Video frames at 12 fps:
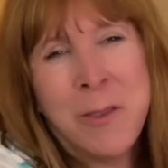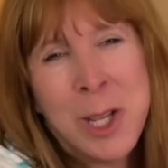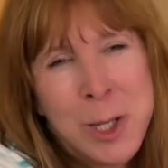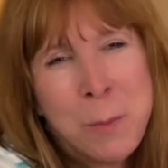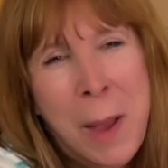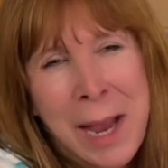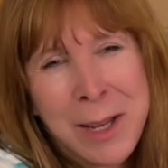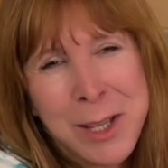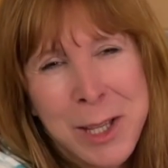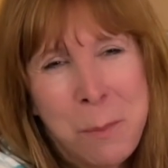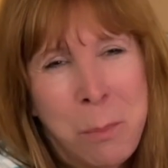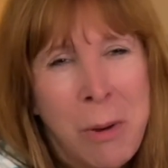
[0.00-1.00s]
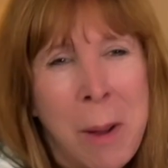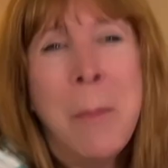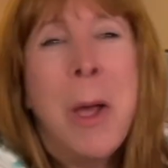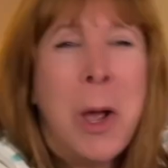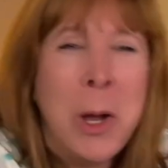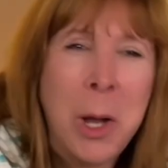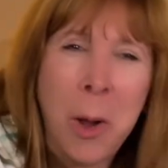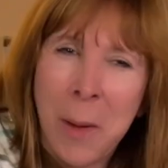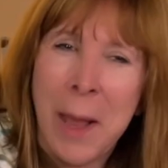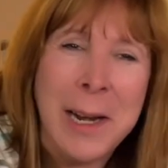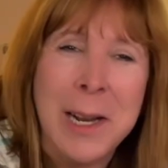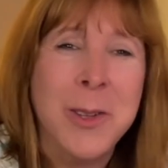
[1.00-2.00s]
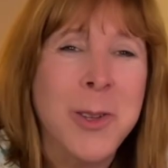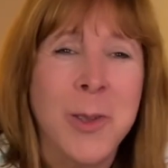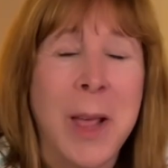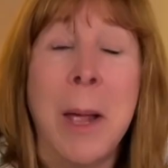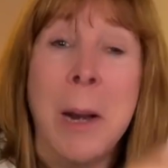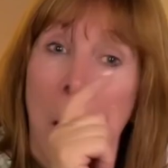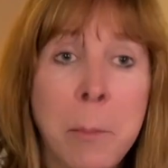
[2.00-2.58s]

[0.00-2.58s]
this bag to the brim, go ahead and do that.